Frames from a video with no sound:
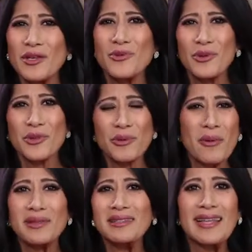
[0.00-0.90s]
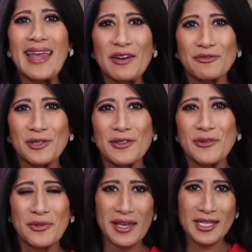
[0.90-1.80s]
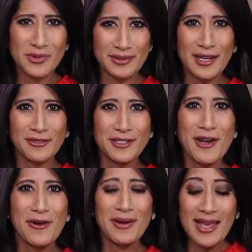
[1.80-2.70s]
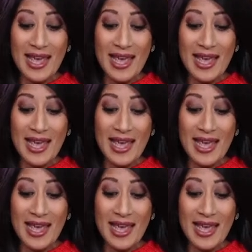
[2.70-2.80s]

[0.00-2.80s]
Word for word: that you can throw a little handful in there. The kids will never know.